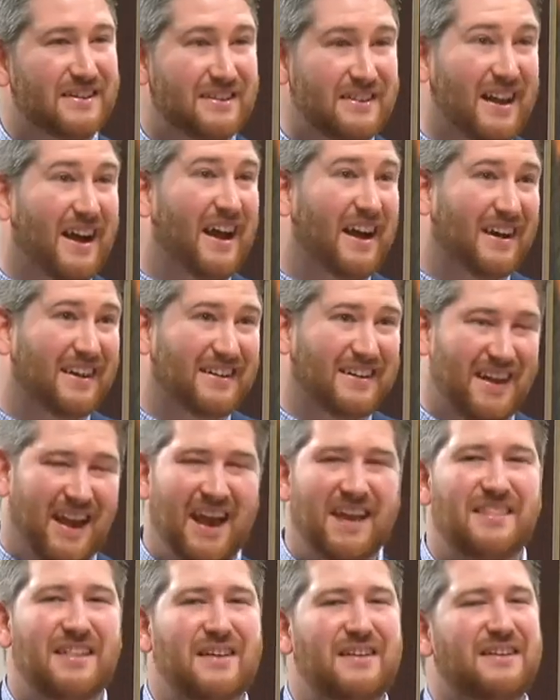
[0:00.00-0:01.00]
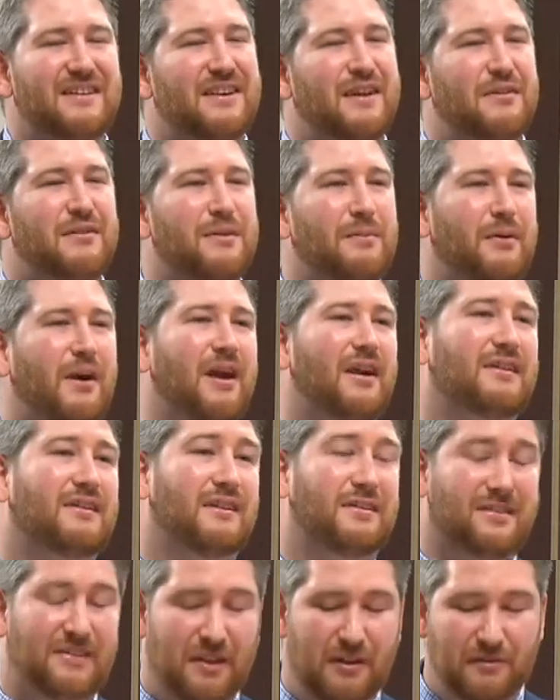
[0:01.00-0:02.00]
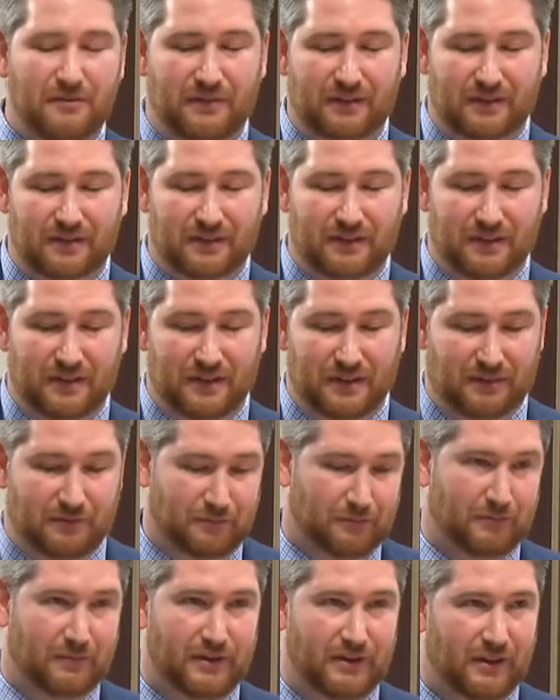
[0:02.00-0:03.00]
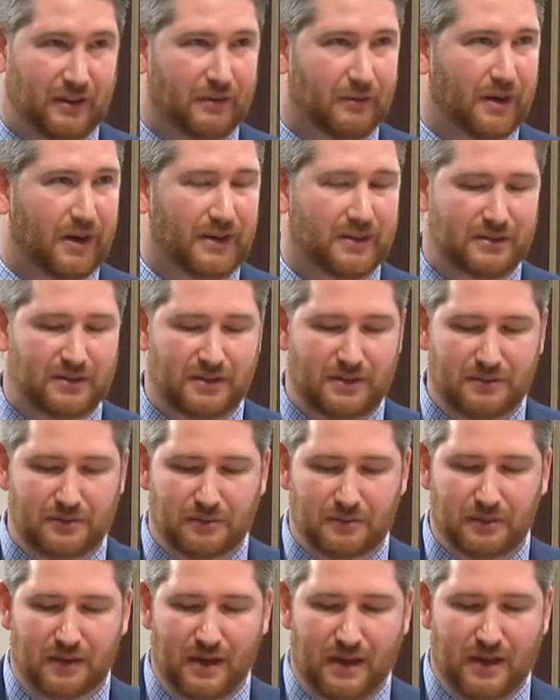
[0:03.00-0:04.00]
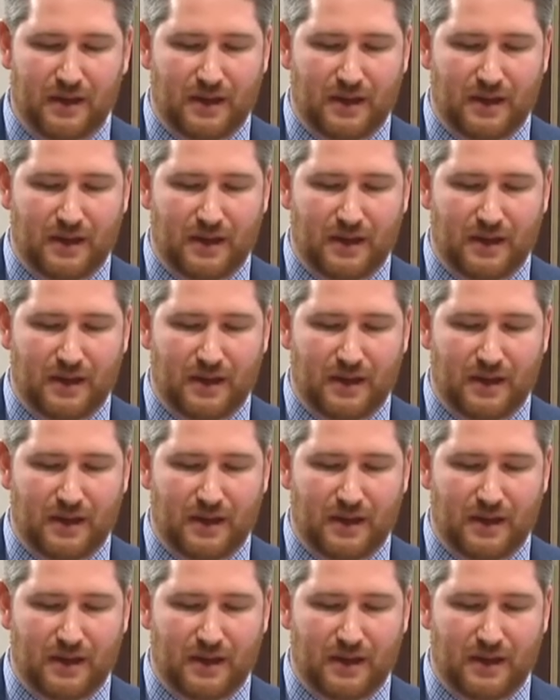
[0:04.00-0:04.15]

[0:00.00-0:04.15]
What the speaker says: And then, you know, the product itself is really great too.